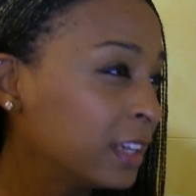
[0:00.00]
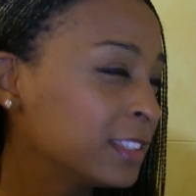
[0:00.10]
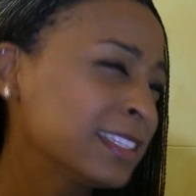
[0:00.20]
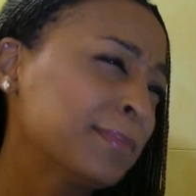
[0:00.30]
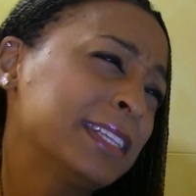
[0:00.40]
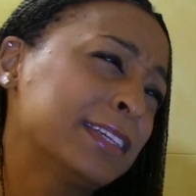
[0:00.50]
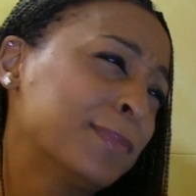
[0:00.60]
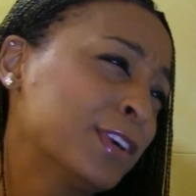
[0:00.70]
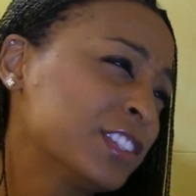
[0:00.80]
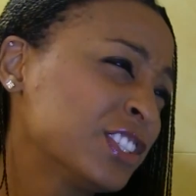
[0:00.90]
just a better
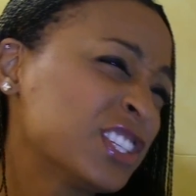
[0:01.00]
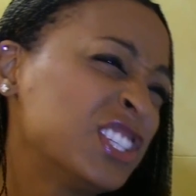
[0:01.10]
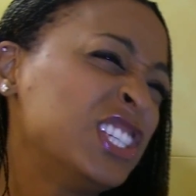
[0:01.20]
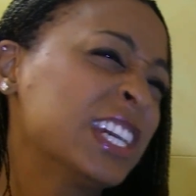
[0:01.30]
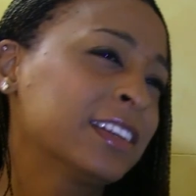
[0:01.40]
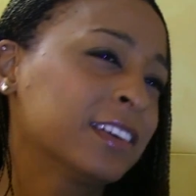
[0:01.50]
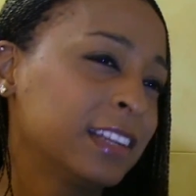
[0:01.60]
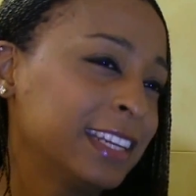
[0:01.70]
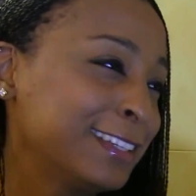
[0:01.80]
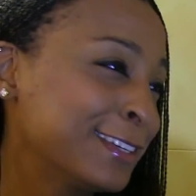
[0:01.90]
person, just
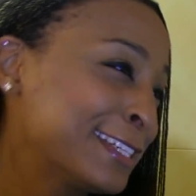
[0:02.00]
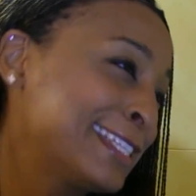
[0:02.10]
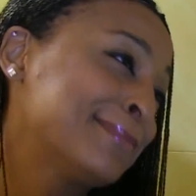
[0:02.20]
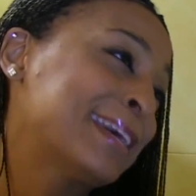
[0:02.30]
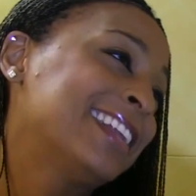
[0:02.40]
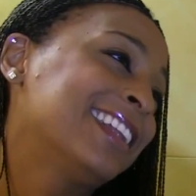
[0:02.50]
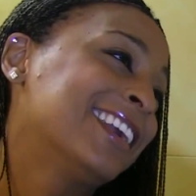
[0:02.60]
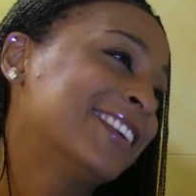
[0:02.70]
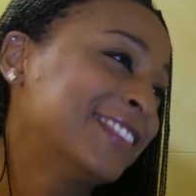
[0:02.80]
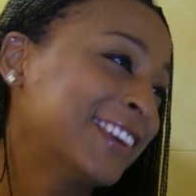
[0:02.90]
generally, and just to smile a
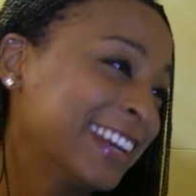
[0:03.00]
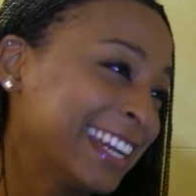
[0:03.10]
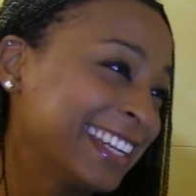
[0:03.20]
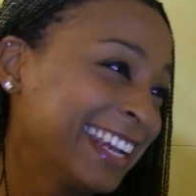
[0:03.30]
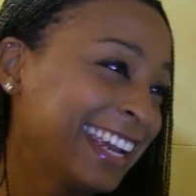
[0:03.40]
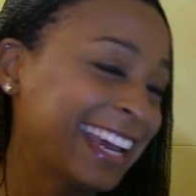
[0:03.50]
lot more and,